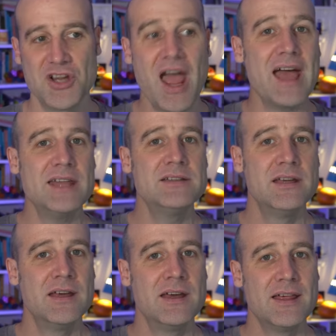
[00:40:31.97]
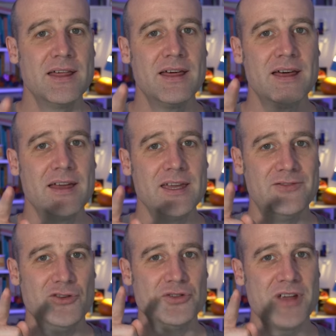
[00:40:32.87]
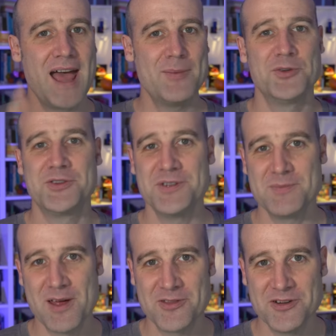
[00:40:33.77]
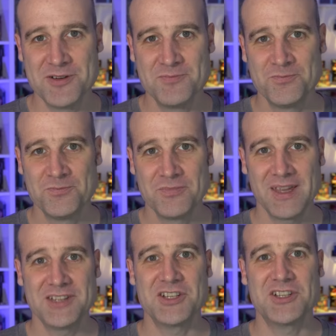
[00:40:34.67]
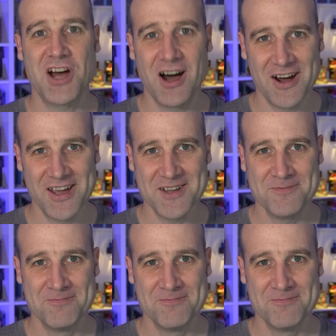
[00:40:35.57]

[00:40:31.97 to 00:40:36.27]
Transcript: And if you use Hamilton's method, it's a tie.